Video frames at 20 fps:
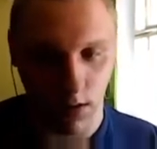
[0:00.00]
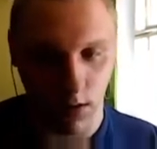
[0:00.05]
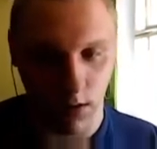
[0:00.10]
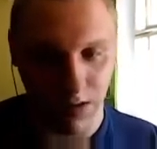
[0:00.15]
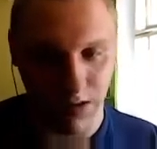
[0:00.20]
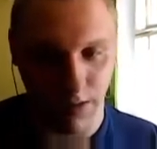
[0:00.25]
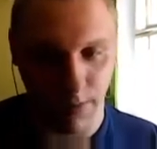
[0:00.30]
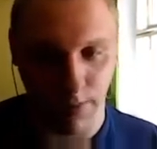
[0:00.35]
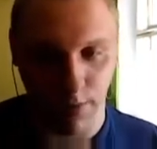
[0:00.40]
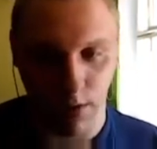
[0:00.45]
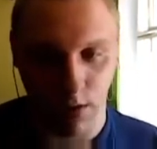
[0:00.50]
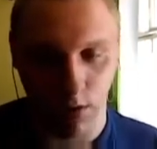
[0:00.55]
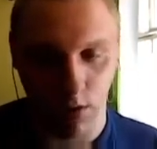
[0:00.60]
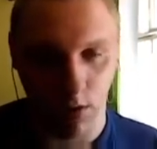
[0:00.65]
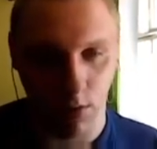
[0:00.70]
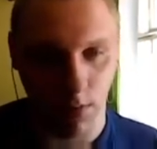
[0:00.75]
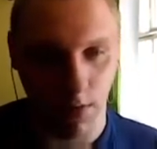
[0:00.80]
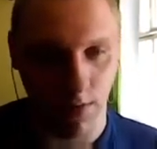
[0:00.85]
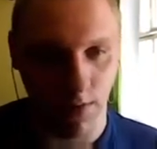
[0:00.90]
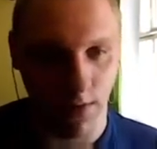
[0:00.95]

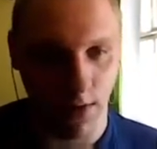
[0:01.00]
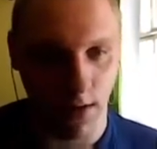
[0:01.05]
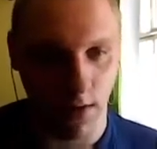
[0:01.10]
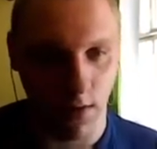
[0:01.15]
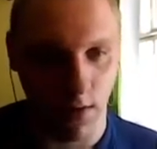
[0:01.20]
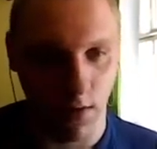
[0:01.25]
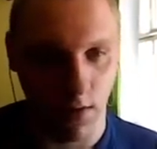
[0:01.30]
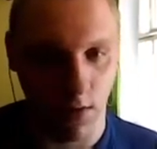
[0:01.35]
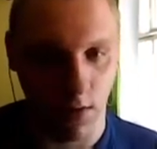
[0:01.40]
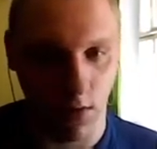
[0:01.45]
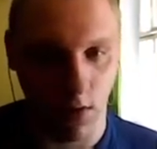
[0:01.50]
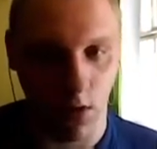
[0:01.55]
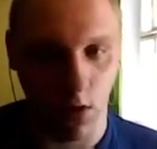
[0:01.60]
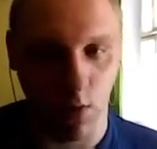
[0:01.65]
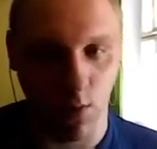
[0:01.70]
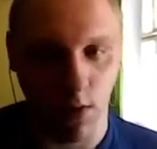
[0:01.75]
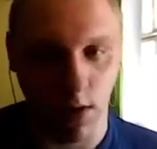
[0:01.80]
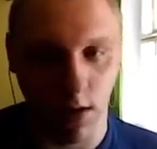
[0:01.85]
separation method to know where